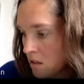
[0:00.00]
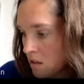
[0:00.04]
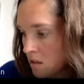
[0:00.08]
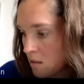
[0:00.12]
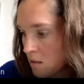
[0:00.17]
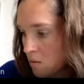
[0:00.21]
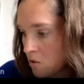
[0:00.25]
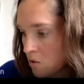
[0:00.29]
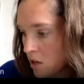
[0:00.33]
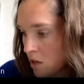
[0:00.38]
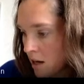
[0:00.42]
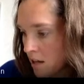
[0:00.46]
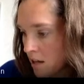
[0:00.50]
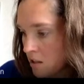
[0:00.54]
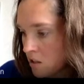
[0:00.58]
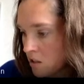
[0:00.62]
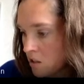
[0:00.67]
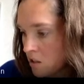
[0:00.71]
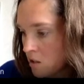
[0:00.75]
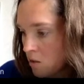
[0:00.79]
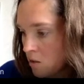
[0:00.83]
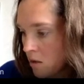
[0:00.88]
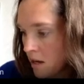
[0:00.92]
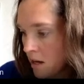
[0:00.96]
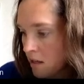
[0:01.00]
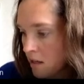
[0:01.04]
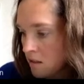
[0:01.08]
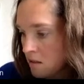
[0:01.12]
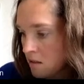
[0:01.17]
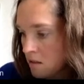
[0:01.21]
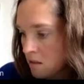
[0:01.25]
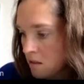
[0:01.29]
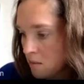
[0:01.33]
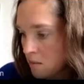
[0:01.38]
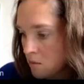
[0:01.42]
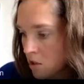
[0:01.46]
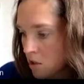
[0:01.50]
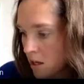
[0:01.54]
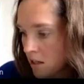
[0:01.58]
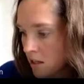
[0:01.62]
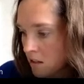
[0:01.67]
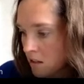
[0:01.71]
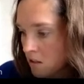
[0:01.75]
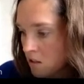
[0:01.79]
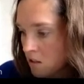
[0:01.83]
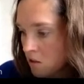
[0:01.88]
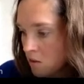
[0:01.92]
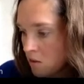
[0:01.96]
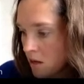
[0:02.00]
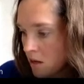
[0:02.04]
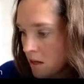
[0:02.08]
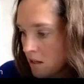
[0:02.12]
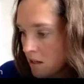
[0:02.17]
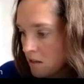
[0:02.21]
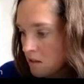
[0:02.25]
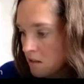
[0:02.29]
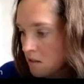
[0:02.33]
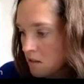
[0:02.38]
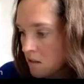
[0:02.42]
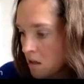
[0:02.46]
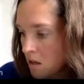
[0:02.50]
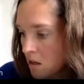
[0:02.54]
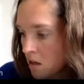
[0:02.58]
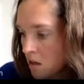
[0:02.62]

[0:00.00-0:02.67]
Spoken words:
Subtract 2x, subtract 2x.